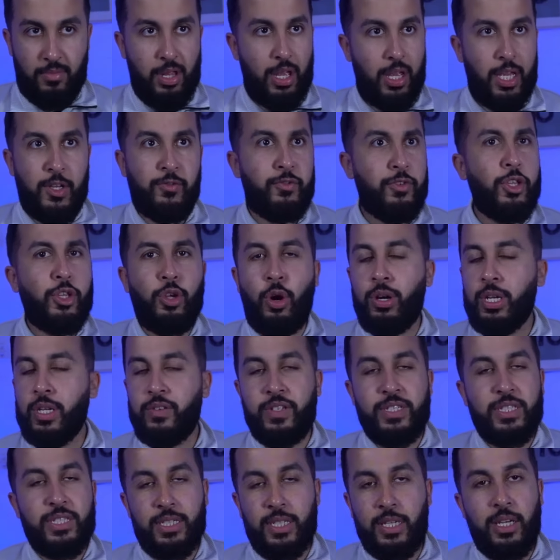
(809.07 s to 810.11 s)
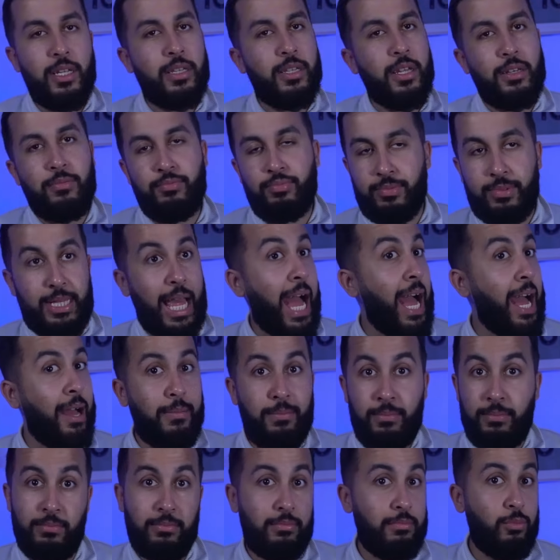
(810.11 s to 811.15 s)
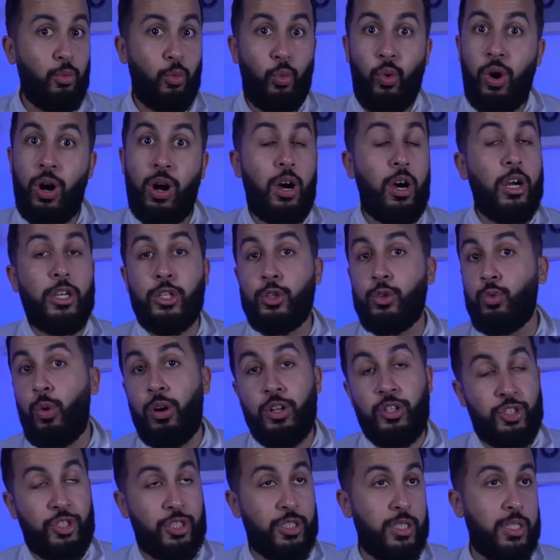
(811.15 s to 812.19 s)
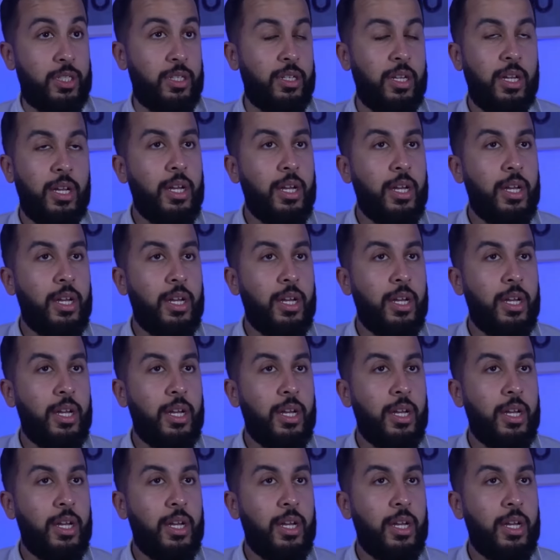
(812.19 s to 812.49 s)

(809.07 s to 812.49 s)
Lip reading: If you don't even see it, then damn, what are you watching?